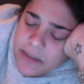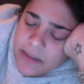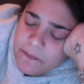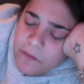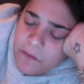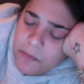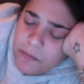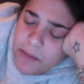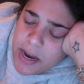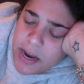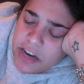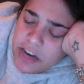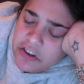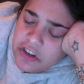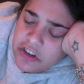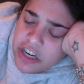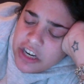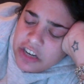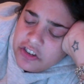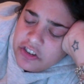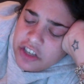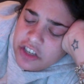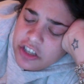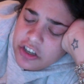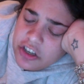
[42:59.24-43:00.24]
information,
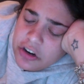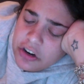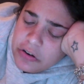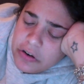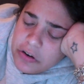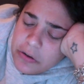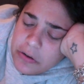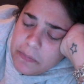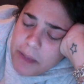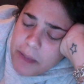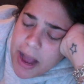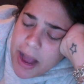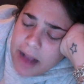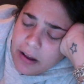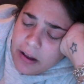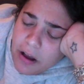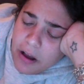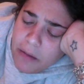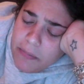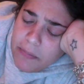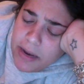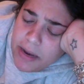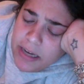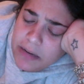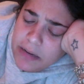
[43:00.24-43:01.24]
and she turned her back
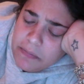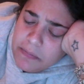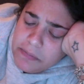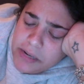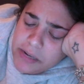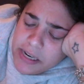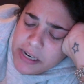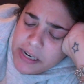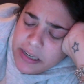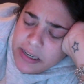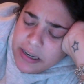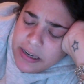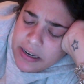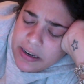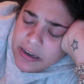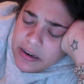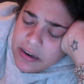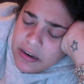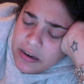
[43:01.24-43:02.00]
on me completely.